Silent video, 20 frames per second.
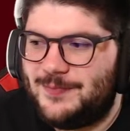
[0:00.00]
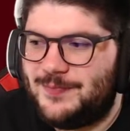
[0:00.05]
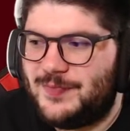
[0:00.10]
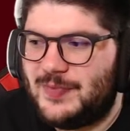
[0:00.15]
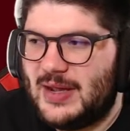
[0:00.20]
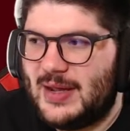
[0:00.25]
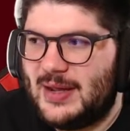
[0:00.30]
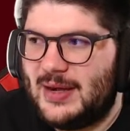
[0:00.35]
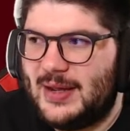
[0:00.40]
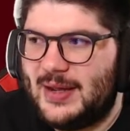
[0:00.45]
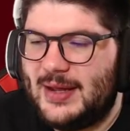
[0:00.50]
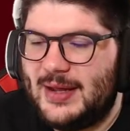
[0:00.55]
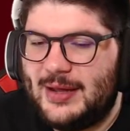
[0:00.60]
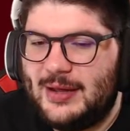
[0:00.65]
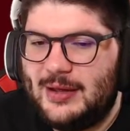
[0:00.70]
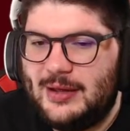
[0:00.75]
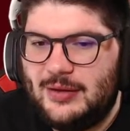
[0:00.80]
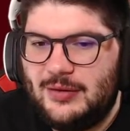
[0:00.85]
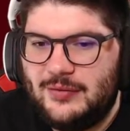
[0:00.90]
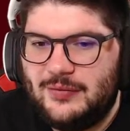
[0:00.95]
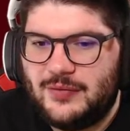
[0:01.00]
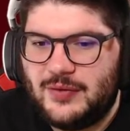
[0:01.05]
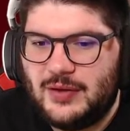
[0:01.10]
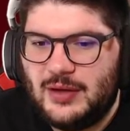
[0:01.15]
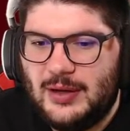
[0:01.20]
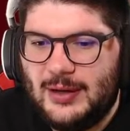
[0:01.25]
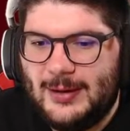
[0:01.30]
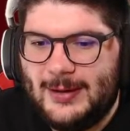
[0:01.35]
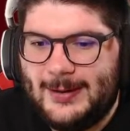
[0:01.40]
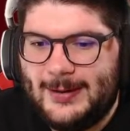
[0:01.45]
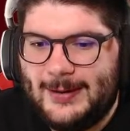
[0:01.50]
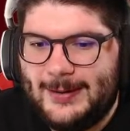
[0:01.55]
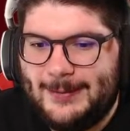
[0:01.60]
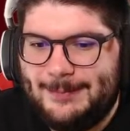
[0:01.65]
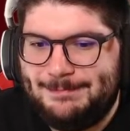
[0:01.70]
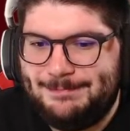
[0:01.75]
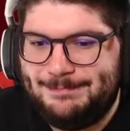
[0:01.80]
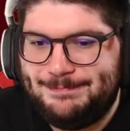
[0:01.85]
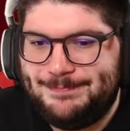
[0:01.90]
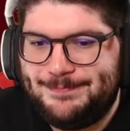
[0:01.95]
that have
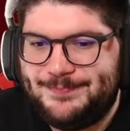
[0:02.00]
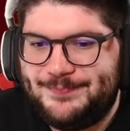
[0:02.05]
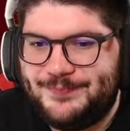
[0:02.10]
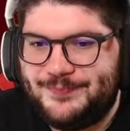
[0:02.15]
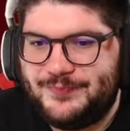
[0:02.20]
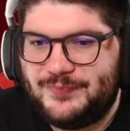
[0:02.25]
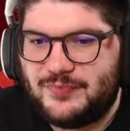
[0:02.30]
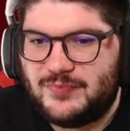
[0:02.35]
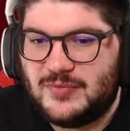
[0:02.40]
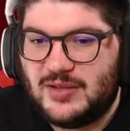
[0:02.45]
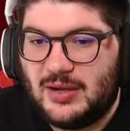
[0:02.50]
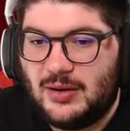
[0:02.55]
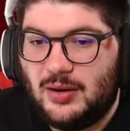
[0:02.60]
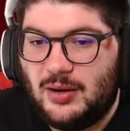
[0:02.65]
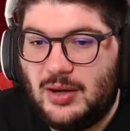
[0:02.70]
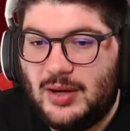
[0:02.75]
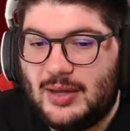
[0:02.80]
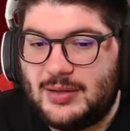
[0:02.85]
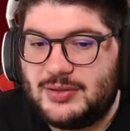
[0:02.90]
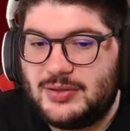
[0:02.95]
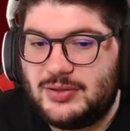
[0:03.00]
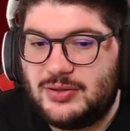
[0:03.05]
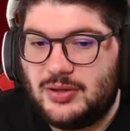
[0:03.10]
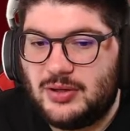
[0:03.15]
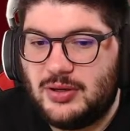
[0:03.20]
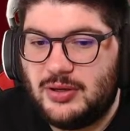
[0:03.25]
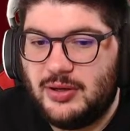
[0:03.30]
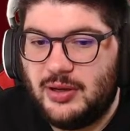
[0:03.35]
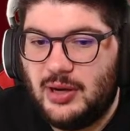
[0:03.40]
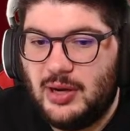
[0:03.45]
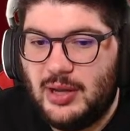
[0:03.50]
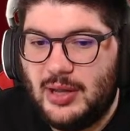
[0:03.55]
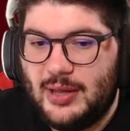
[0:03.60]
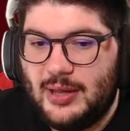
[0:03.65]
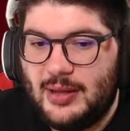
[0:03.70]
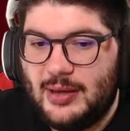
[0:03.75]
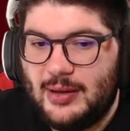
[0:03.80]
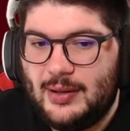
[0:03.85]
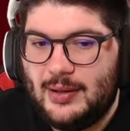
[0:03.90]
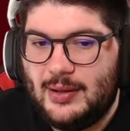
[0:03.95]
um, that are Leicester
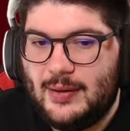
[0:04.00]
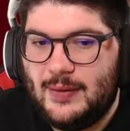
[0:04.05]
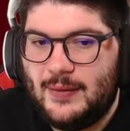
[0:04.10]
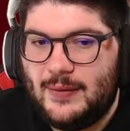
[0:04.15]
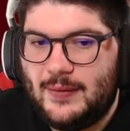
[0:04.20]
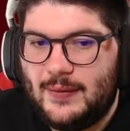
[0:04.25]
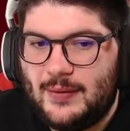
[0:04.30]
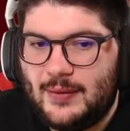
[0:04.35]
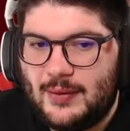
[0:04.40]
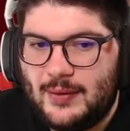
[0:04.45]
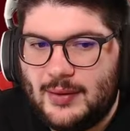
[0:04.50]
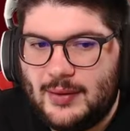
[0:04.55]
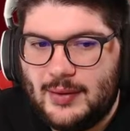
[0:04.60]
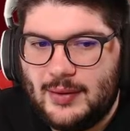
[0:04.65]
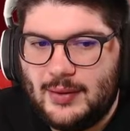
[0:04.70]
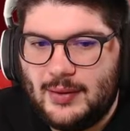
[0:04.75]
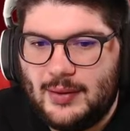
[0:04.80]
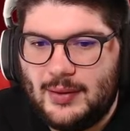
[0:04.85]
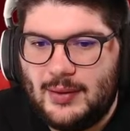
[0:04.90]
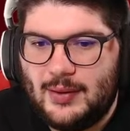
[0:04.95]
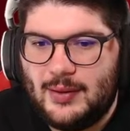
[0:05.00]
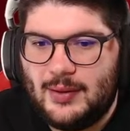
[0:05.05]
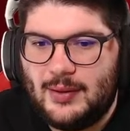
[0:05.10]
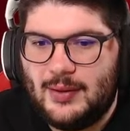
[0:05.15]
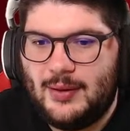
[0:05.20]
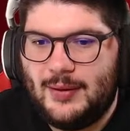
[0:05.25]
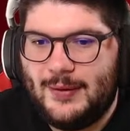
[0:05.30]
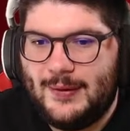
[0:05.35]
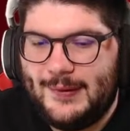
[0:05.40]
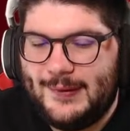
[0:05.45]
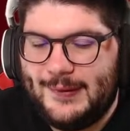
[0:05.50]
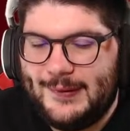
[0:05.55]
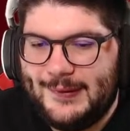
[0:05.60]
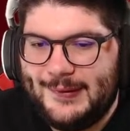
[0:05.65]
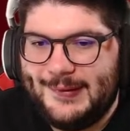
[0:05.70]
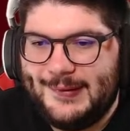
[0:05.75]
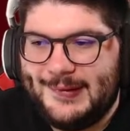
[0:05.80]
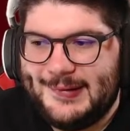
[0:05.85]
United, uh,